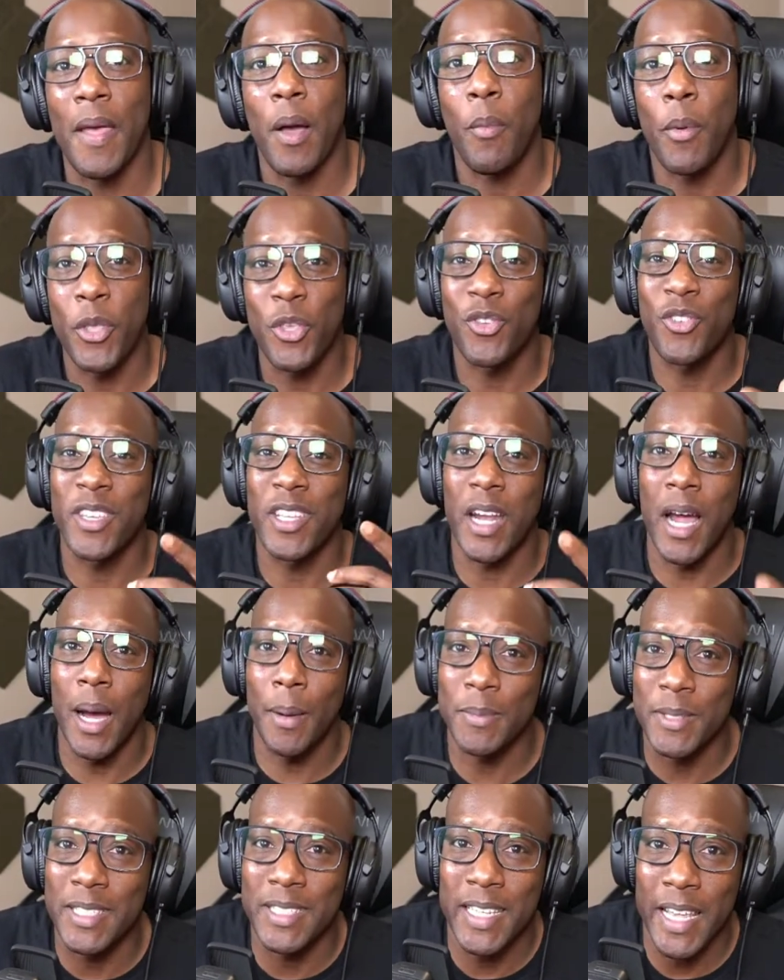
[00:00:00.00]
That way you can get
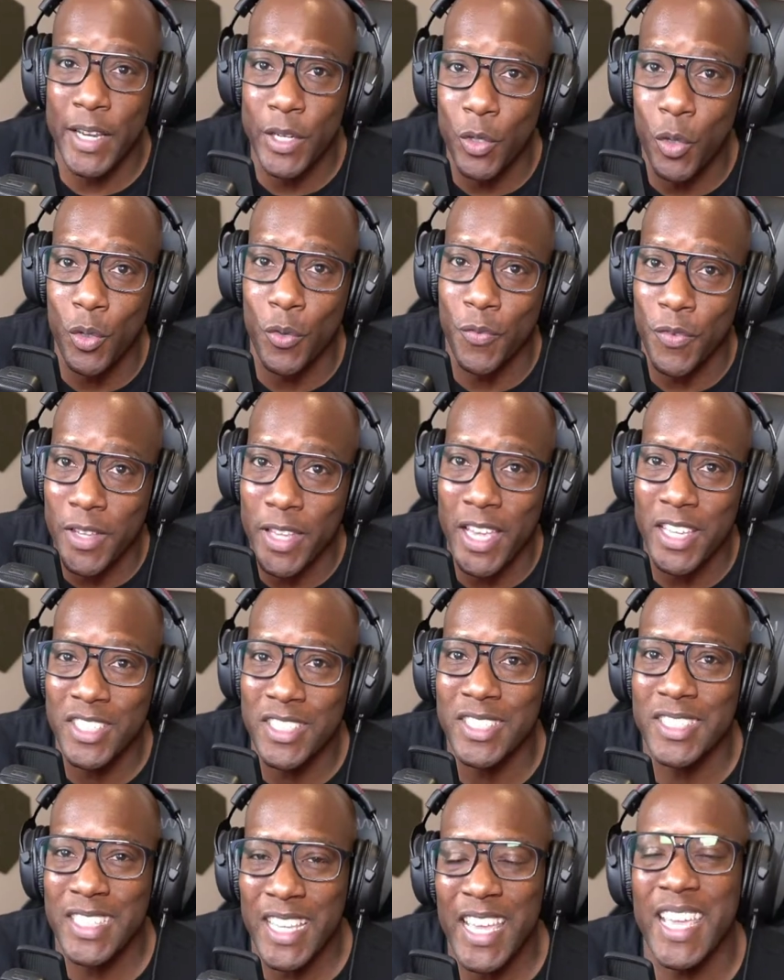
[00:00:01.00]
up to date
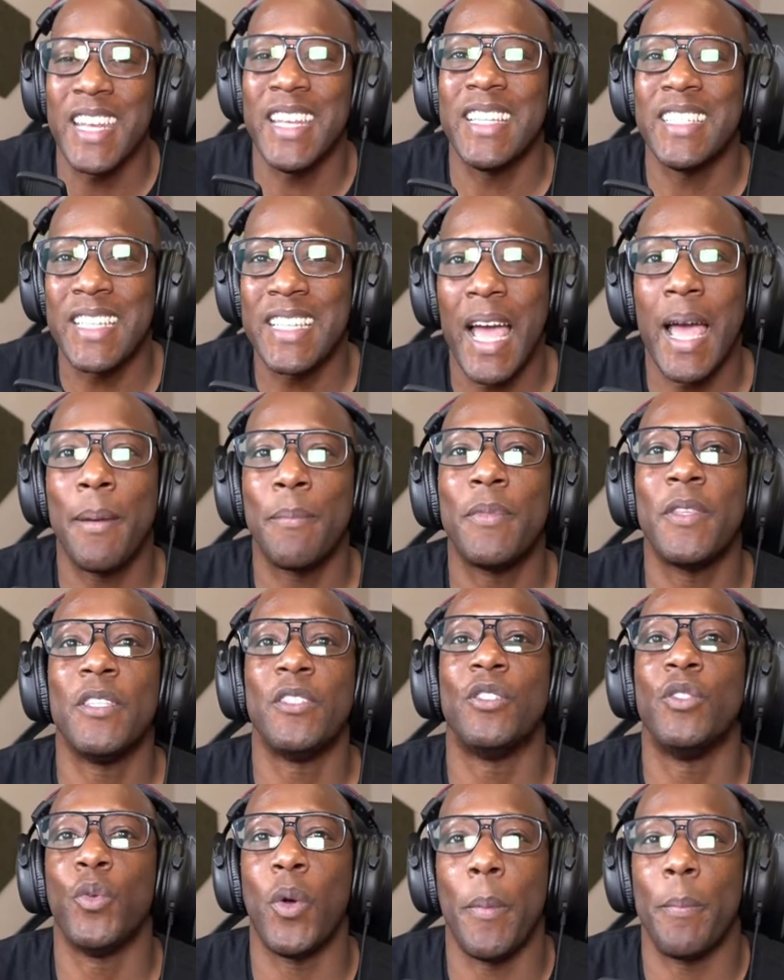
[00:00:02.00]
notifications anytime
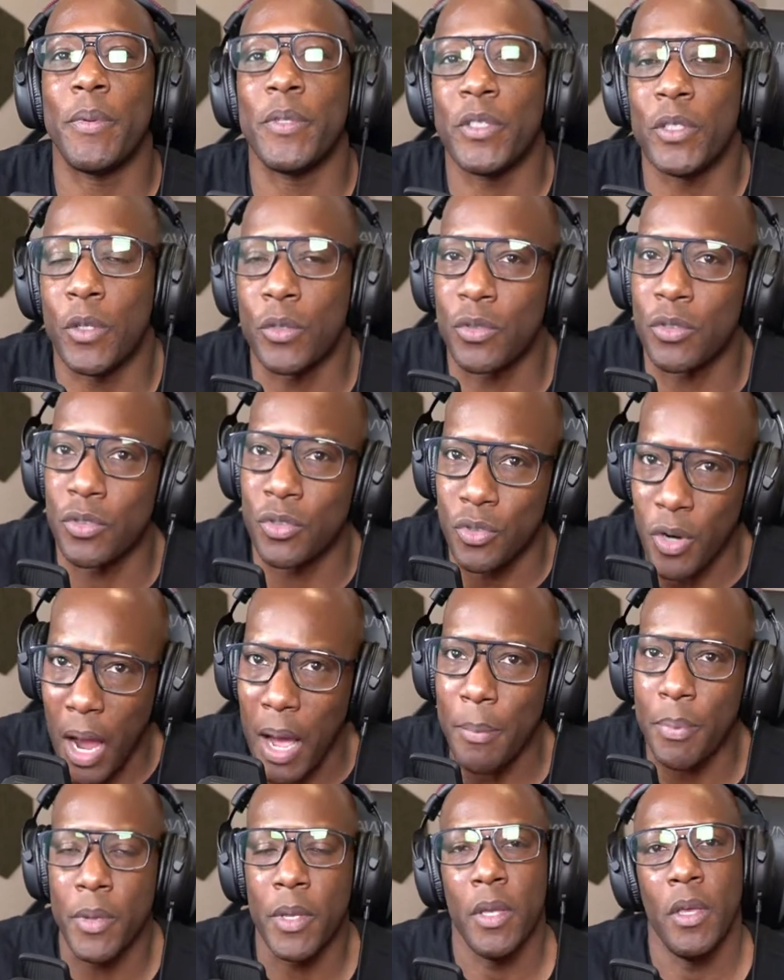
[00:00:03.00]
these new episodes
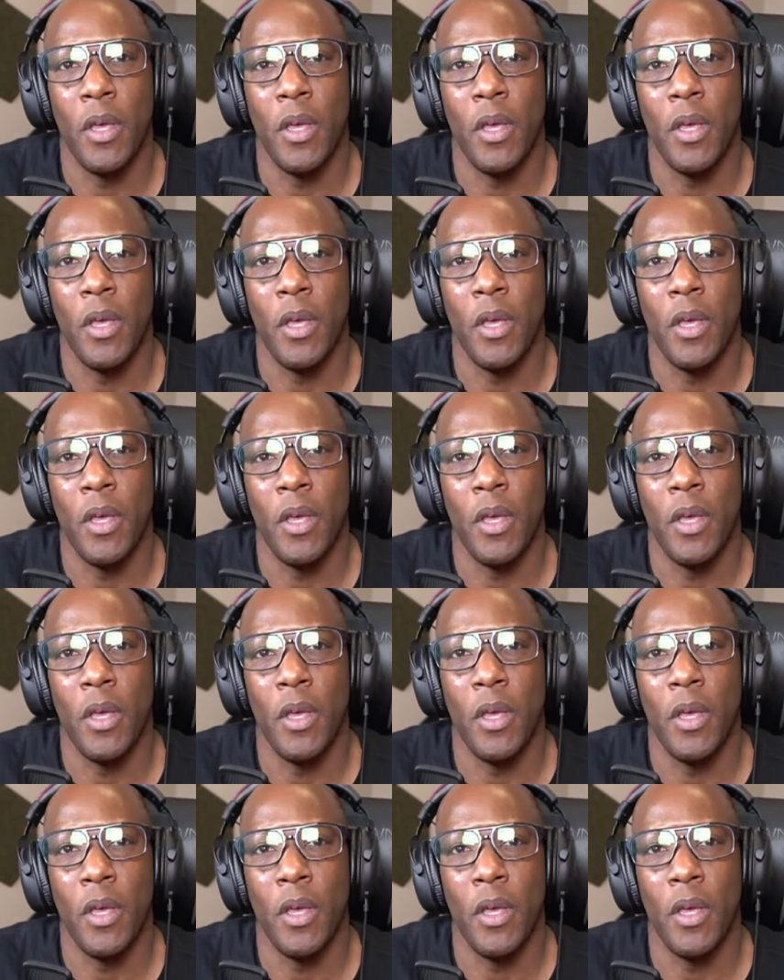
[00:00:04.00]
drop.